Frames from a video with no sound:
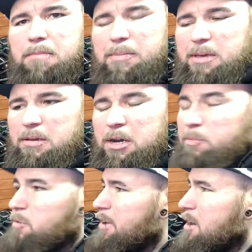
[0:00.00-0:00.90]
maybe a
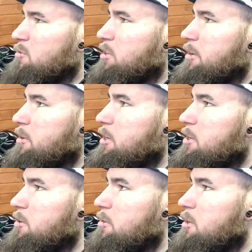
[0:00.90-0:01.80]
couple of hours out here
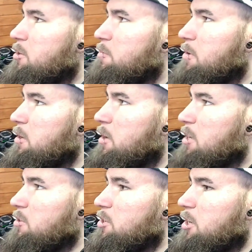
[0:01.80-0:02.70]
doing this, but
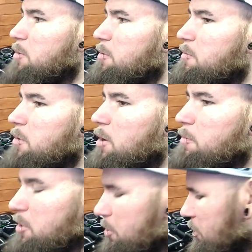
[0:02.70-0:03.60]
as I say, I've
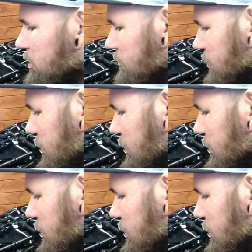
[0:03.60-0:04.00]
been doing it